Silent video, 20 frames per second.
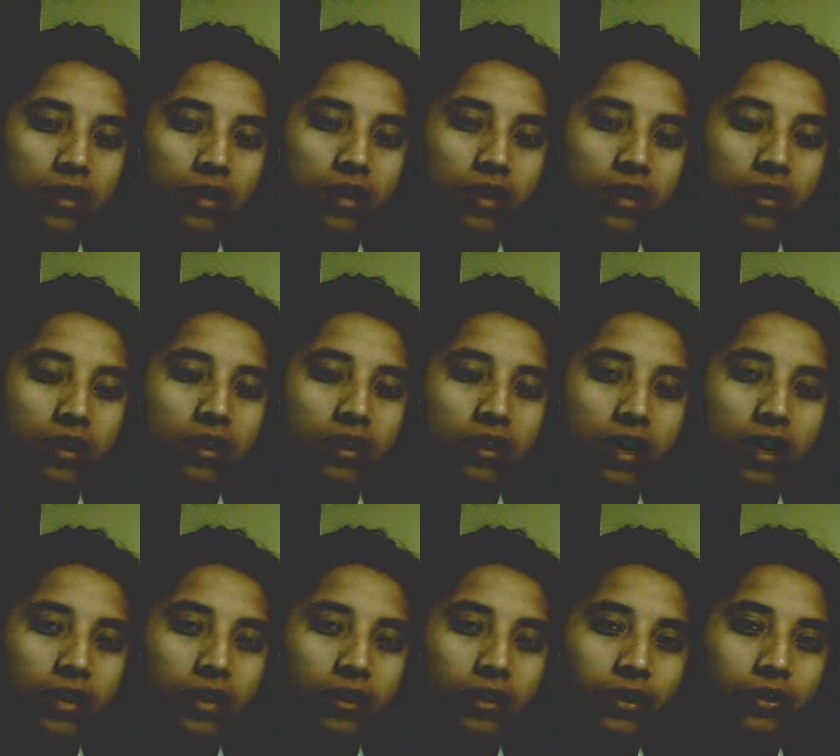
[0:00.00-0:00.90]
And
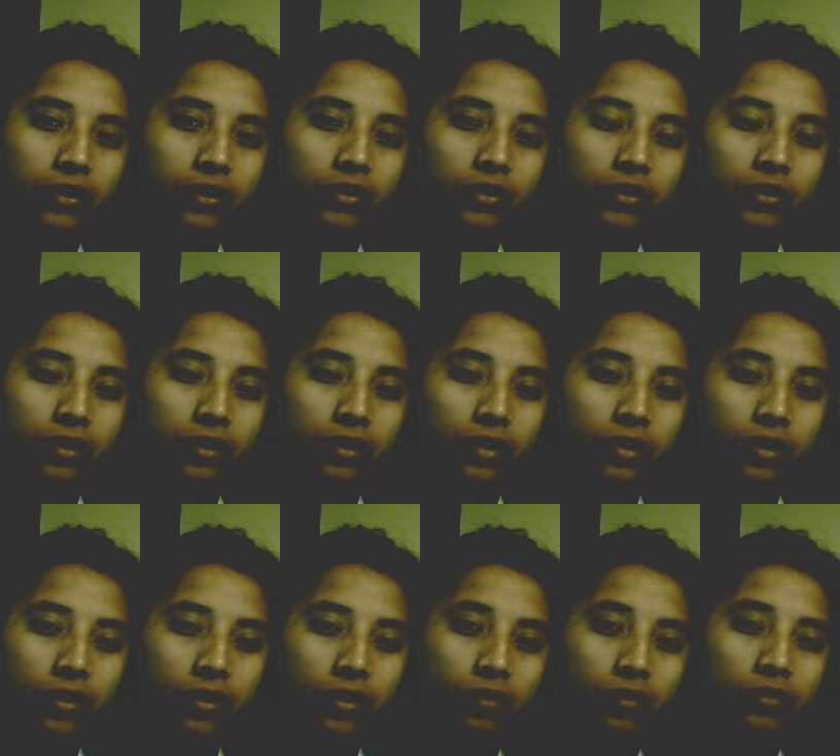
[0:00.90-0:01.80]
I urge
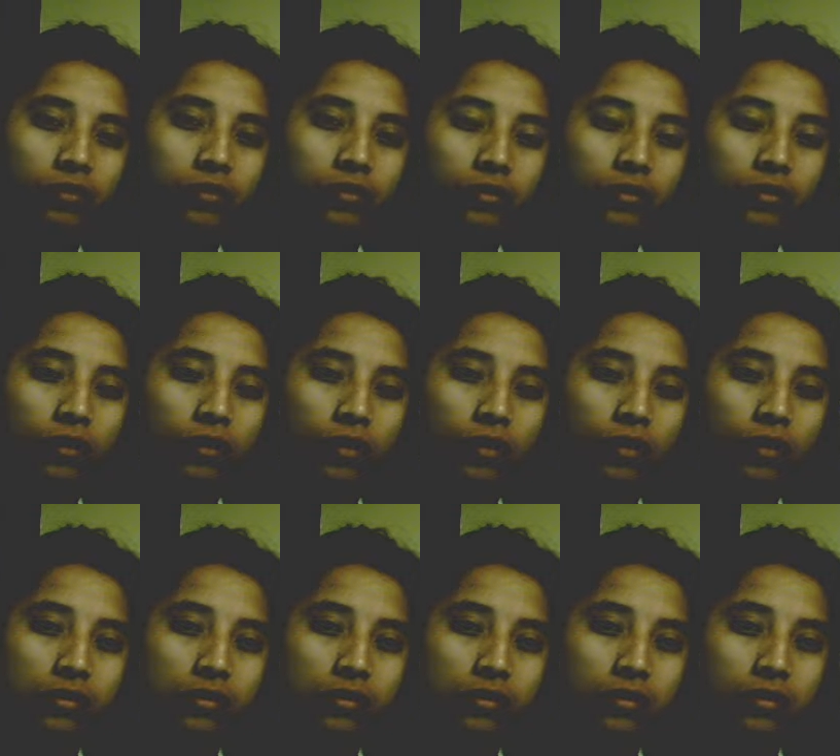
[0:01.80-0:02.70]
you to
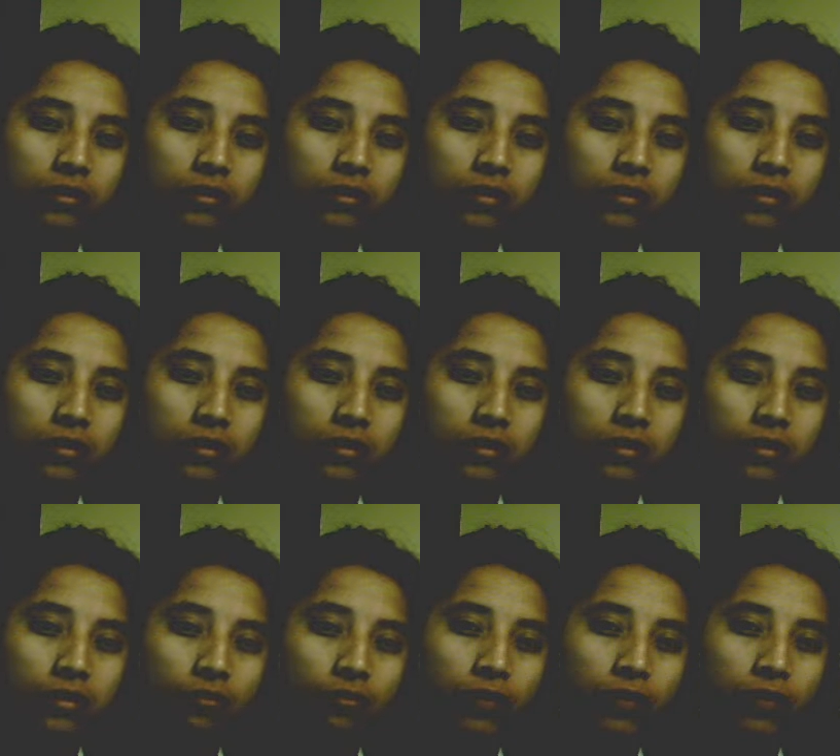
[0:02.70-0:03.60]
also
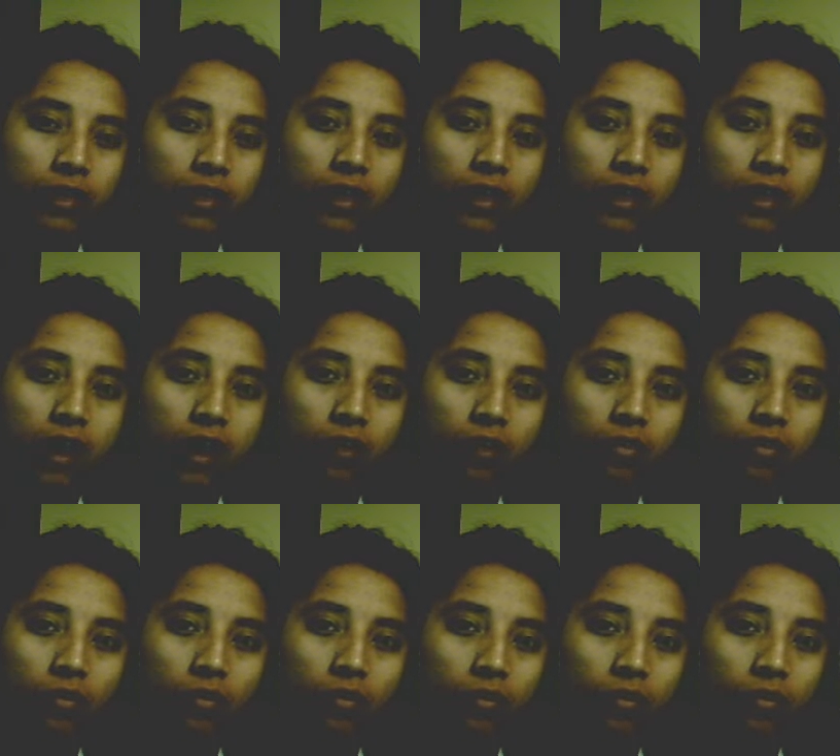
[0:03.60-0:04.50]
figure out
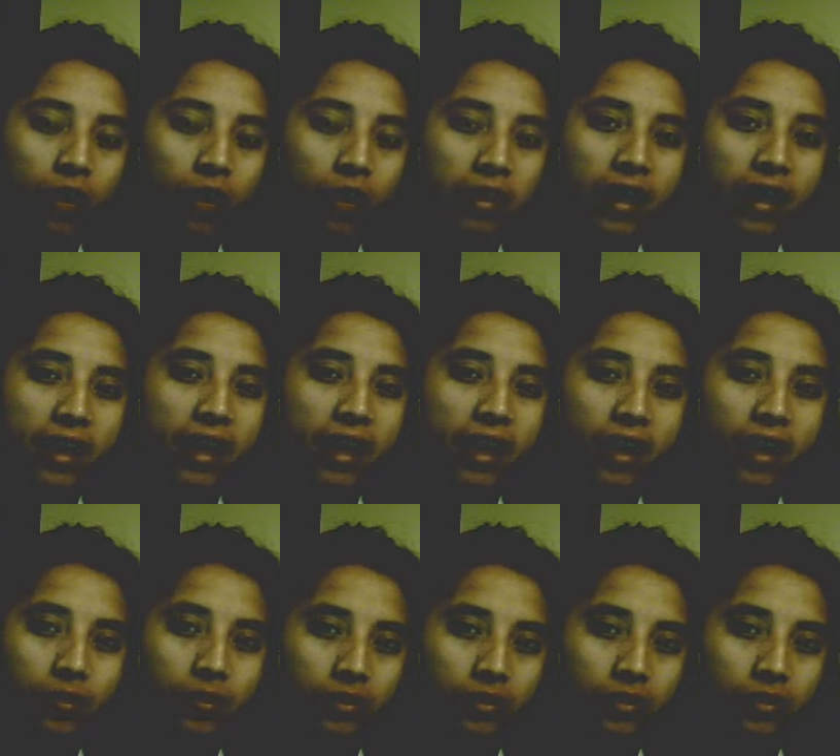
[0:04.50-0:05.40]
why that
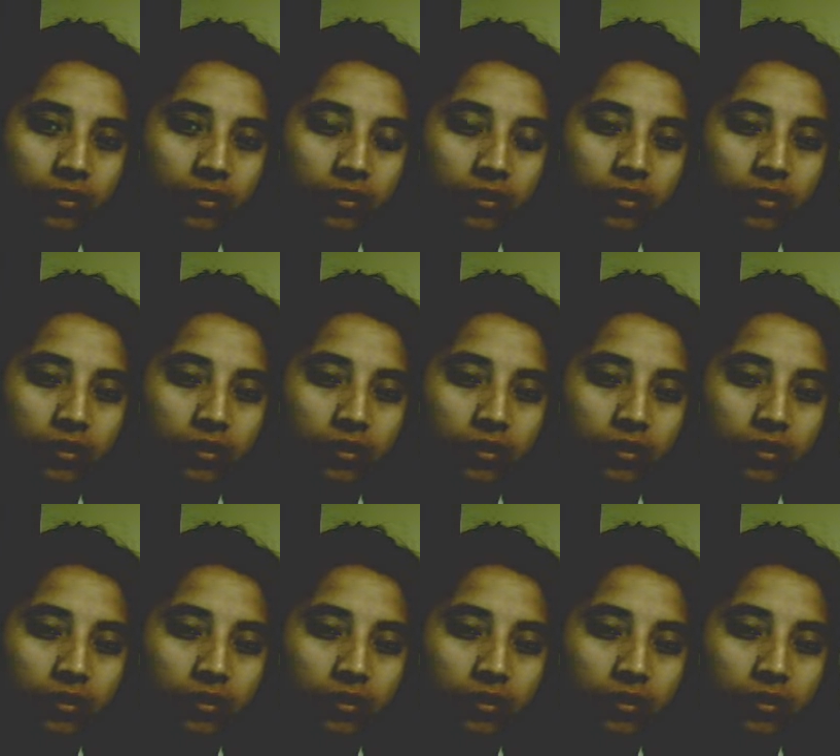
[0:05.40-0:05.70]
happened.